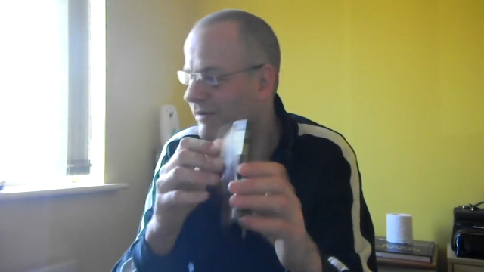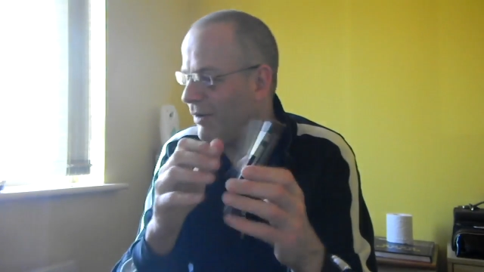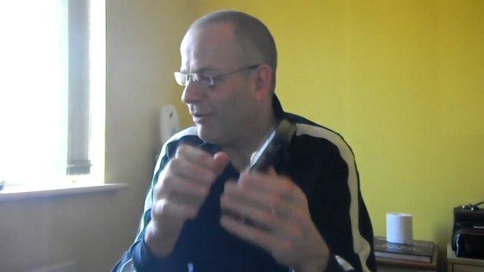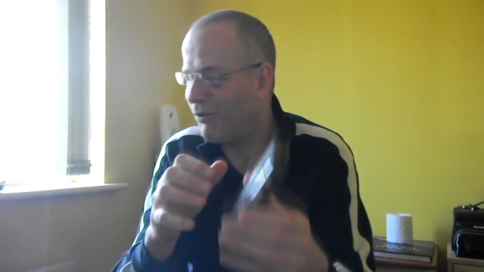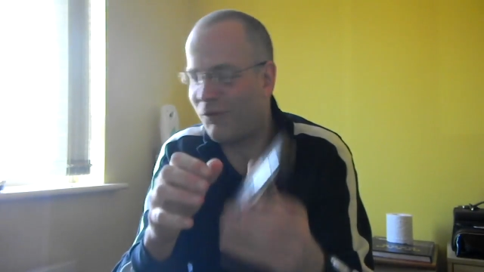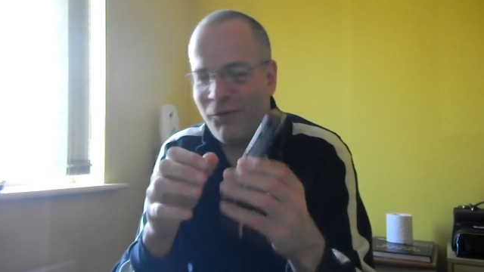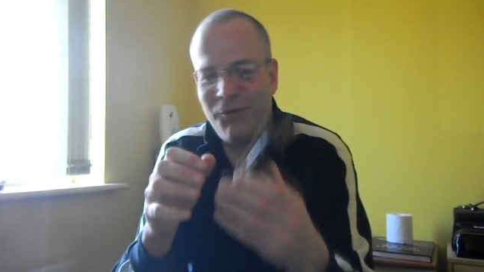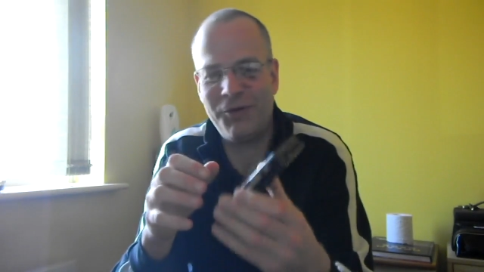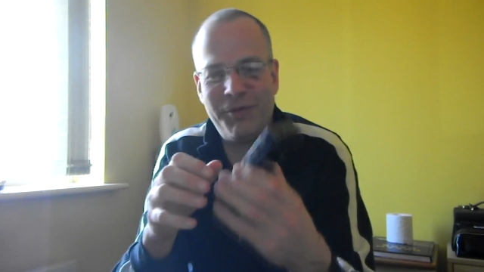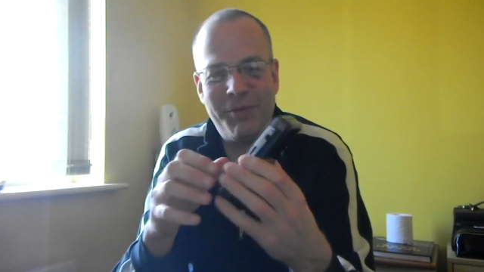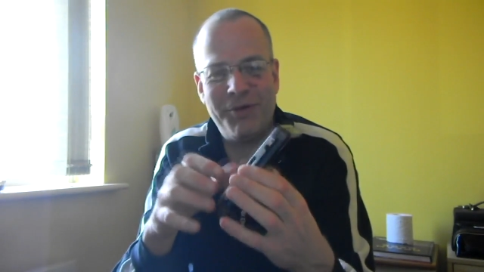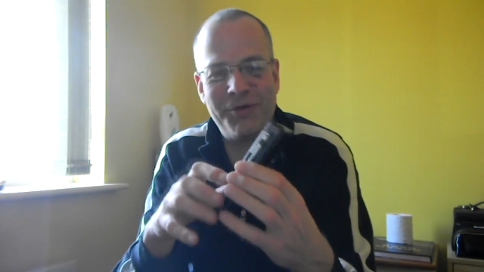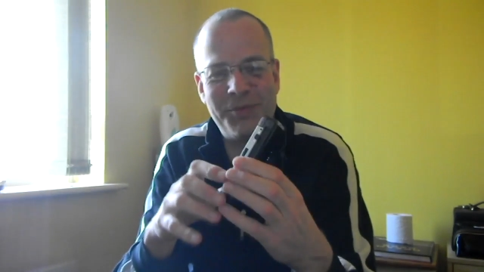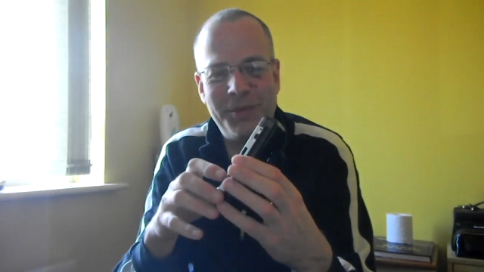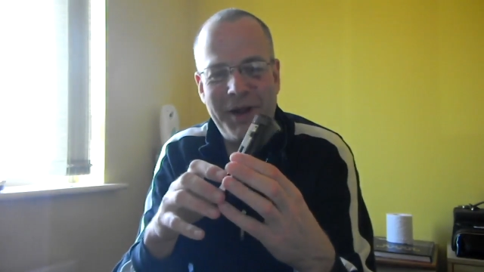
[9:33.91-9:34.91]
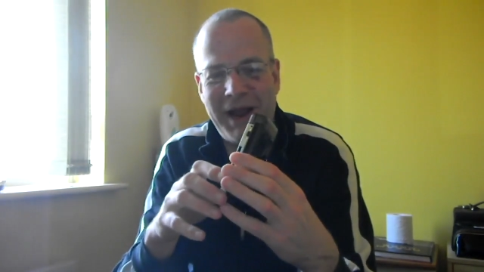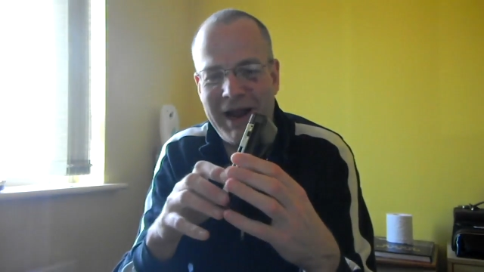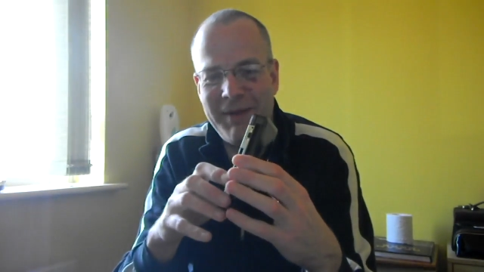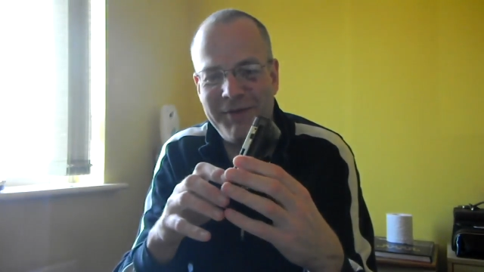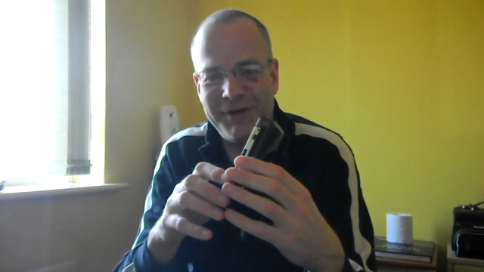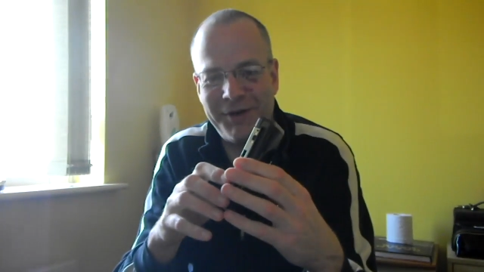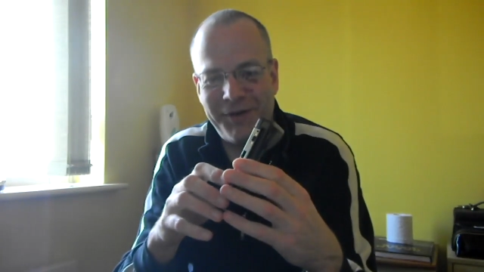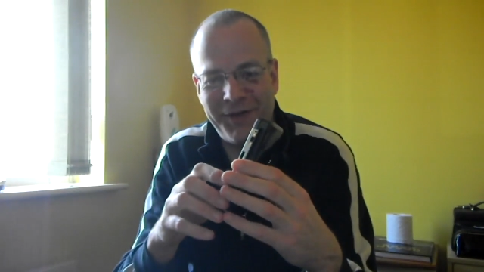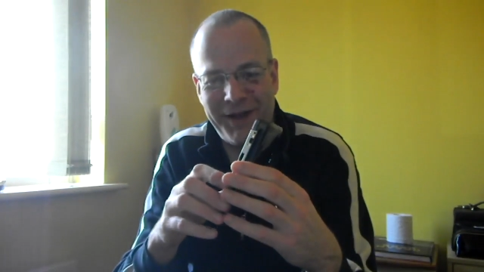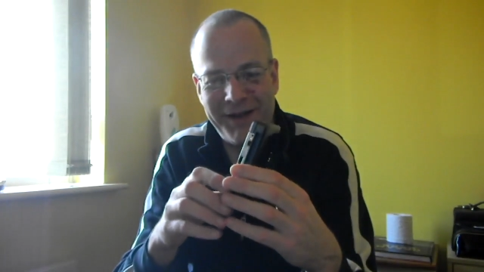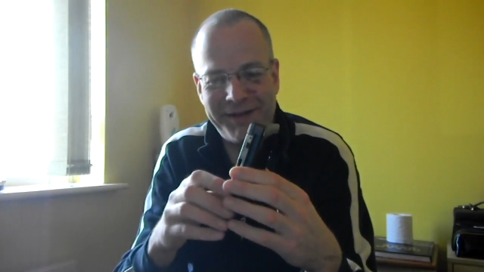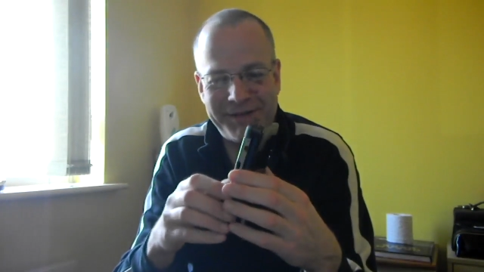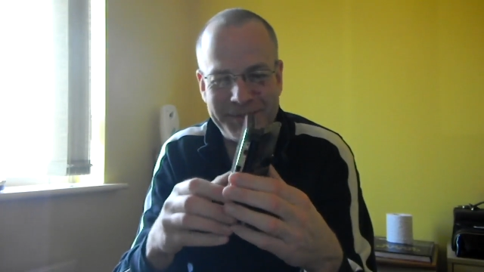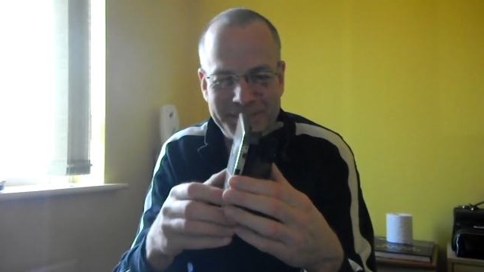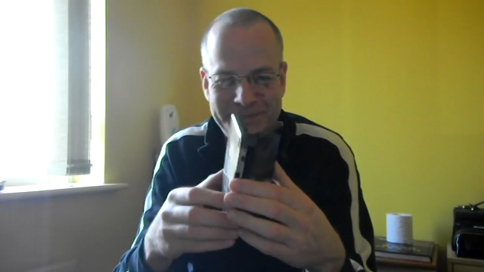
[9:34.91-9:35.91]
So I look forward to put some games in on
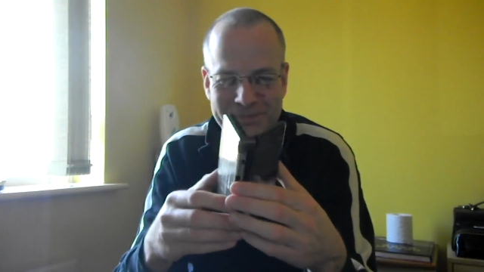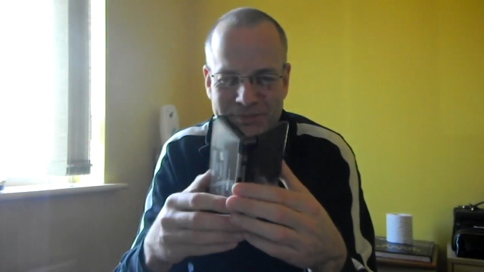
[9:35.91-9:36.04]
that.